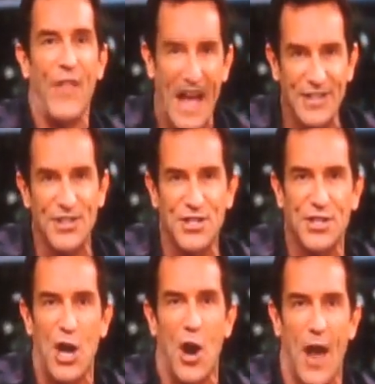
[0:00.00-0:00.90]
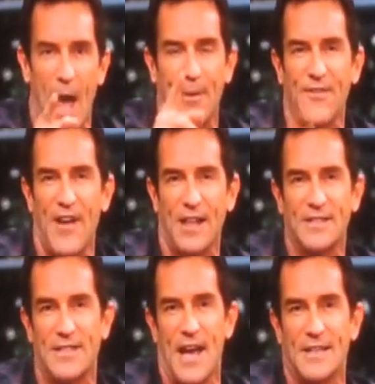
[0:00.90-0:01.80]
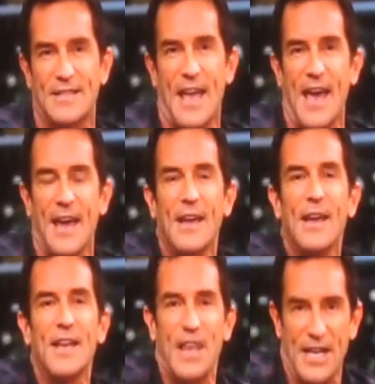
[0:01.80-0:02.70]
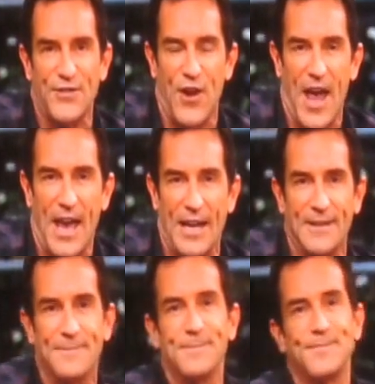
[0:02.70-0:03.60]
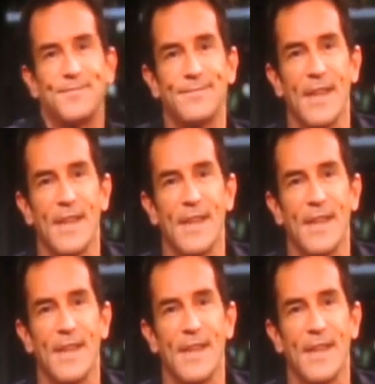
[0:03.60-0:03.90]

That's the show. Happy Valentine's Day. Thanks for hanging.